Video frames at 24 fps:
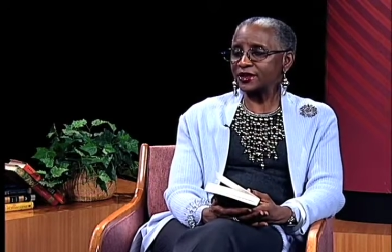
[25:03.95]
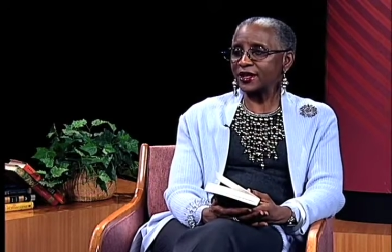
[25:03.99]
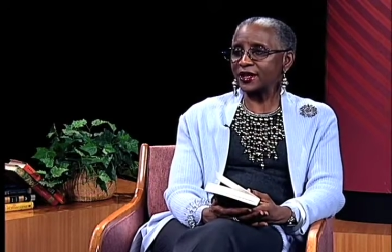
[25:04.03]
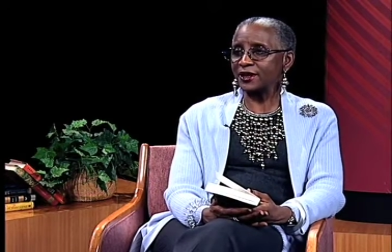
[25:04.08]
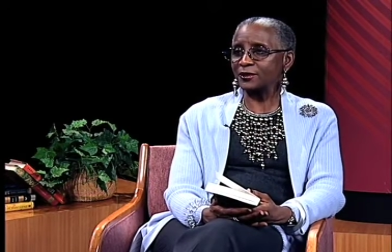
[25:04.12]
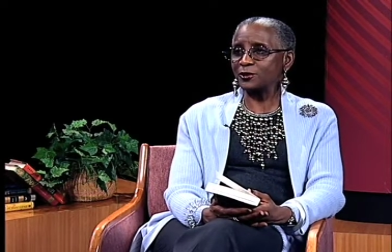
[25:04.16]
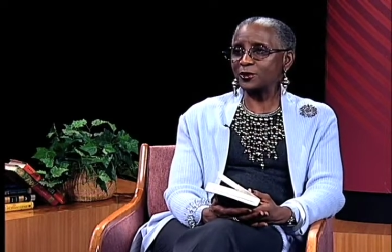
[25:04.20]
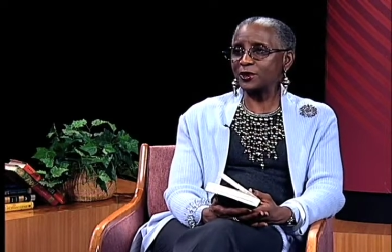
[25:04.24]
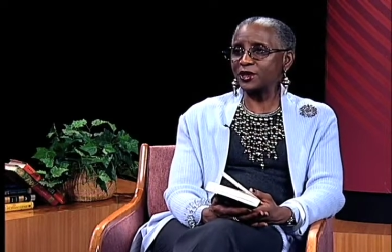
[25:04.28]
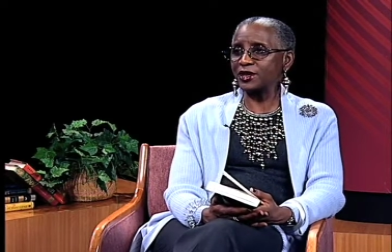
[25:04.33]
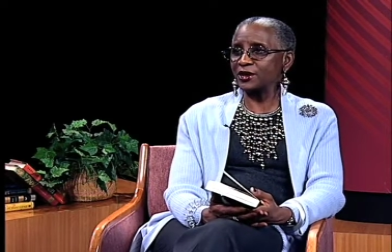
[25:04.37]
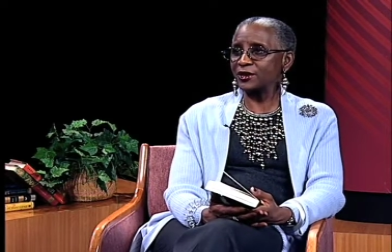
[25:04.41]

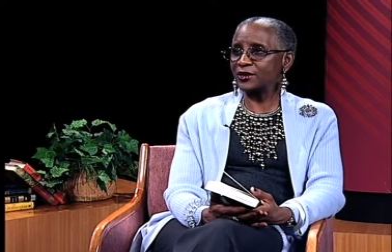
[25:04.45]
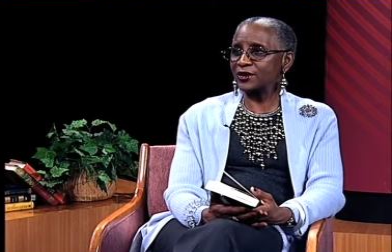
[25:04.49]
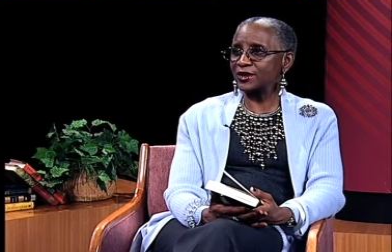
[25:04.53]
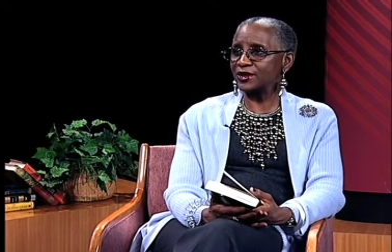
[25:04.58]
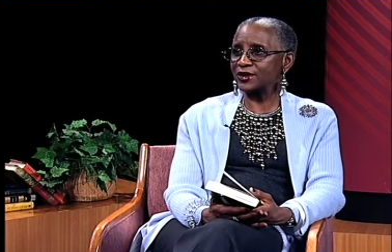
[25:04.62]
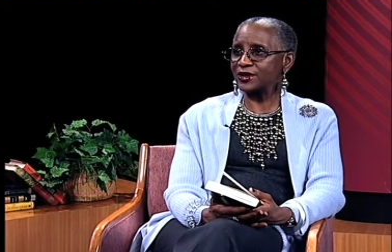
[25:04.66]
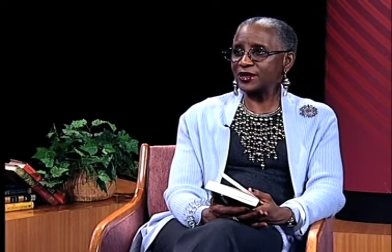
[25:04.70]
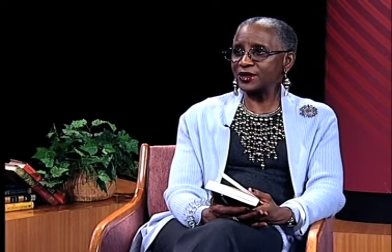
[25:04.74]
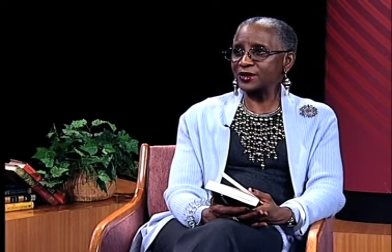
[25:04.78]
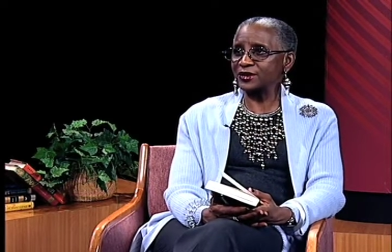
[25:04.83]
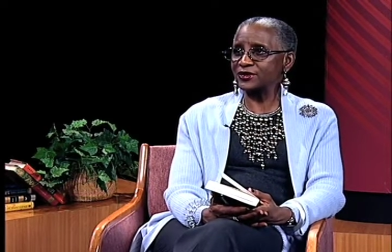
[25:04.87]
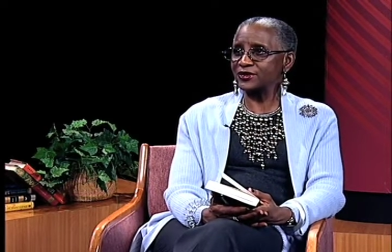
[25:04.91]
And we are
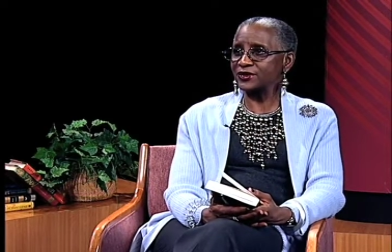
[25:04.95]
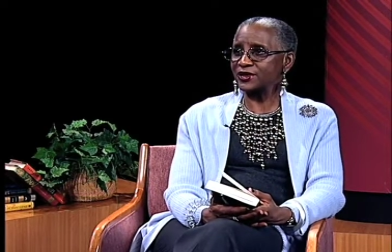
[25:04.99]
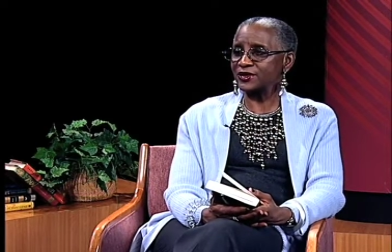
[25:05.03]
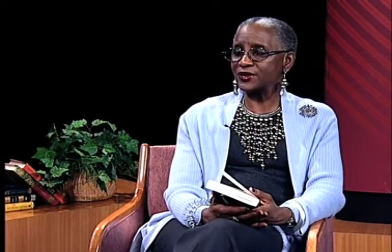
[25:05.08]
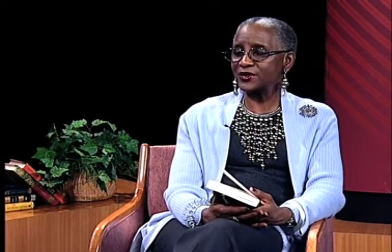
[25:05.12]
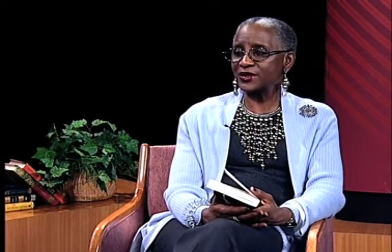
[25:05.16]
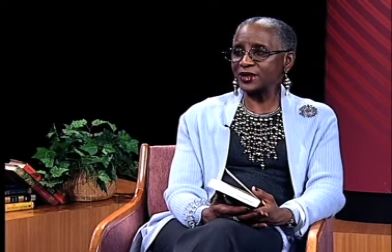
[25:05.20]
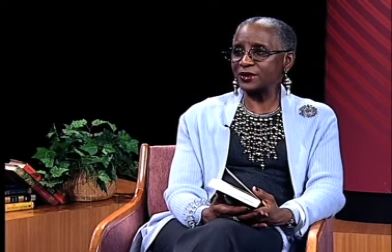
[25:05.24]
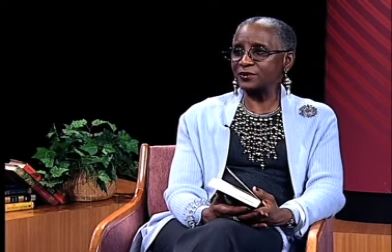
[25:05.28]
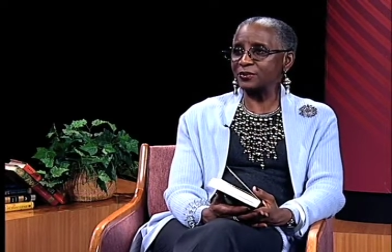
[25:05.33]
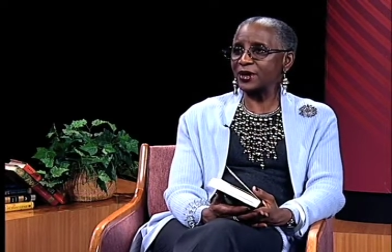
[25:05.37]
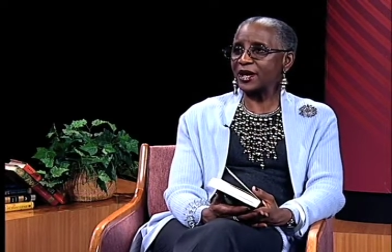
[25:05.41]
in such
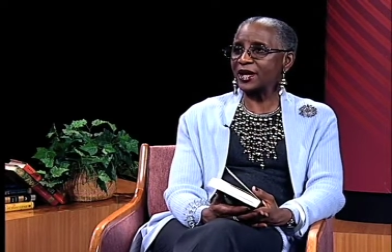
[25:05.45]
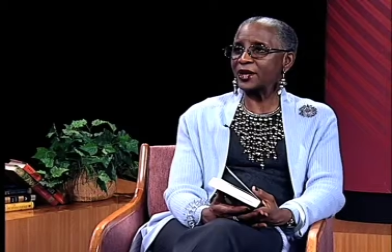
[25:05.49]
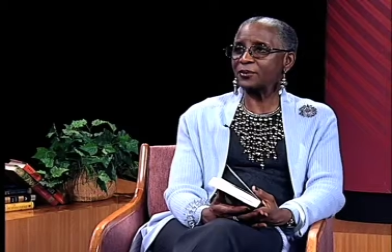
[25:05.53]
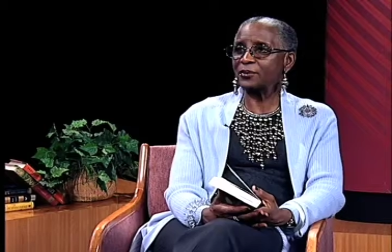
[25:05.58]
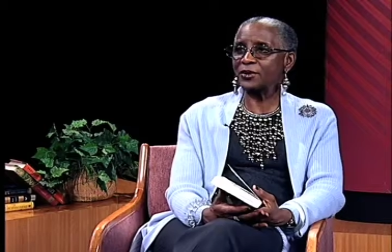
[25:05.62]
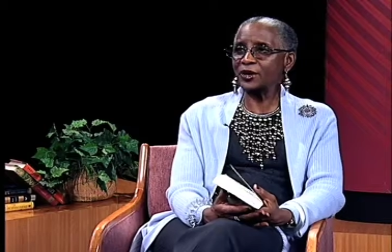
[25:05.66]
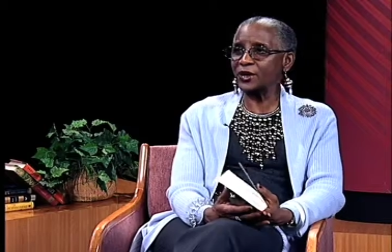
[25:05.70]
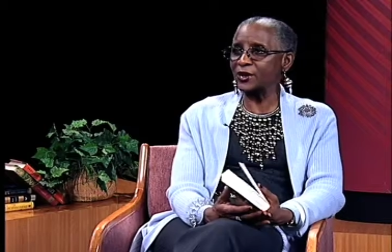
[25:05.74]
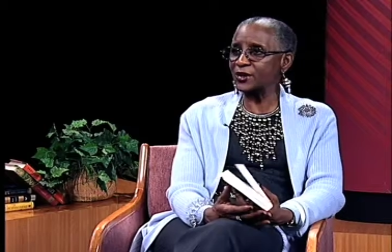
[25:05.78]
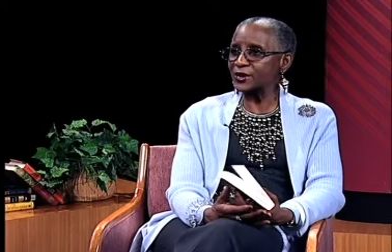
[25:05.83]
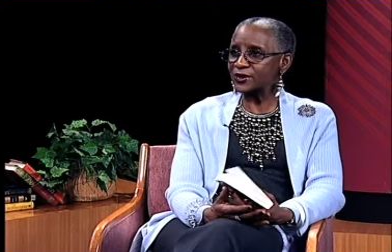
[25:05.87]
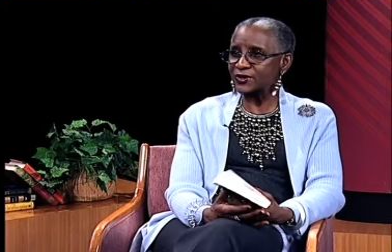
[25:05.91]
a
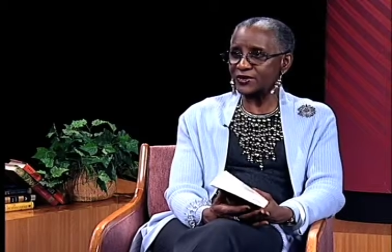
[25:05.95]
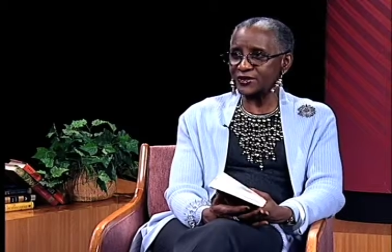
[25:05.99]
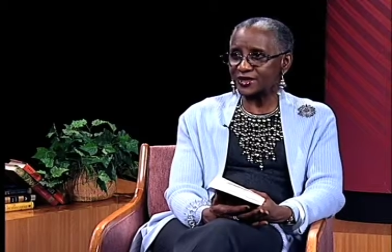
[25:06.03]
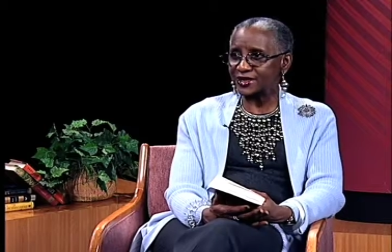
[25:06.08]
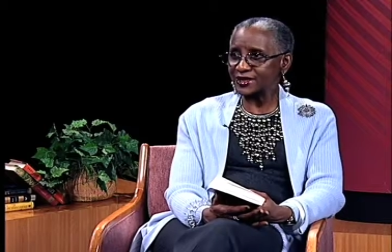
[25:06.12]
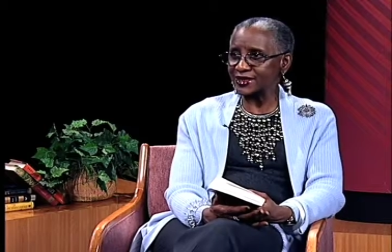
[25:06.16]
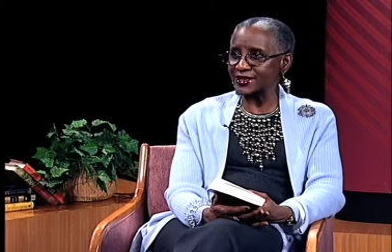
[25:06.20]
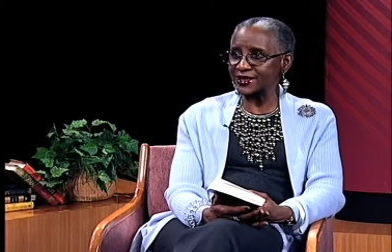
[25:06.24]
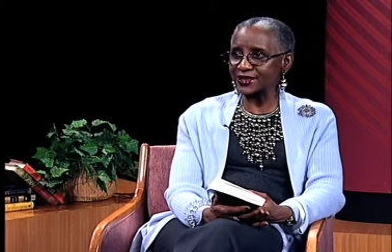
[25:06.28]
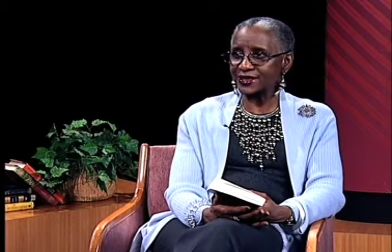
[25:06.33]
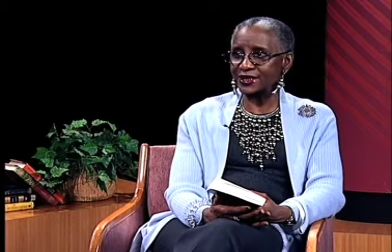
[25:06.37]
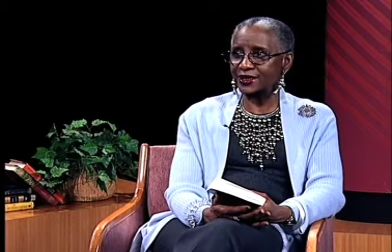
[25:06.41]

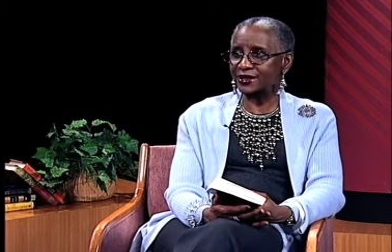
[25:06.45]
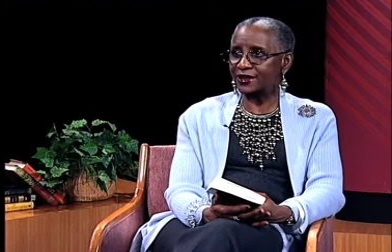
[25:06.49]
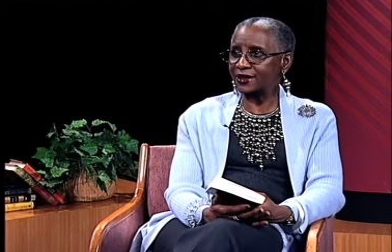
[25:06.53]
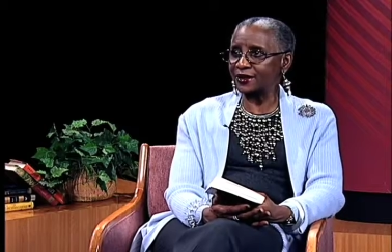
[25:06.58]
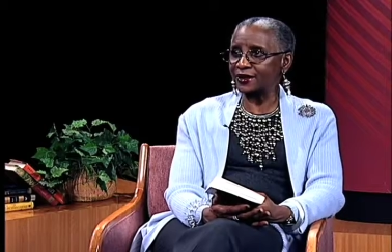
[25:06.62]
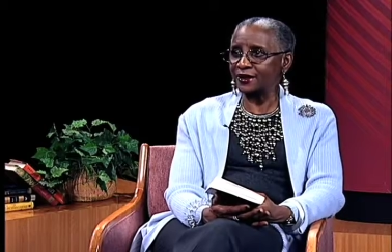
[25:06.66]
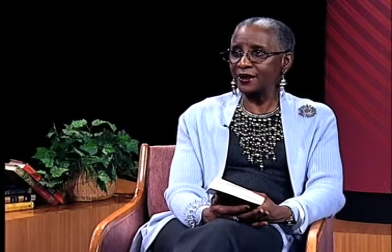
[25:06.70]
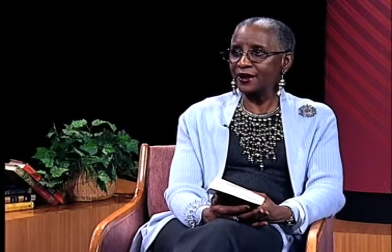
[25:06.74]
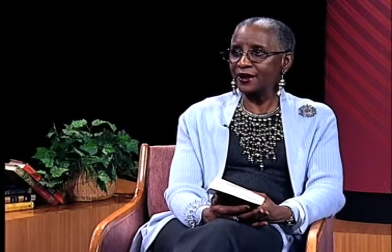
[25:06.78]
bipartisan city.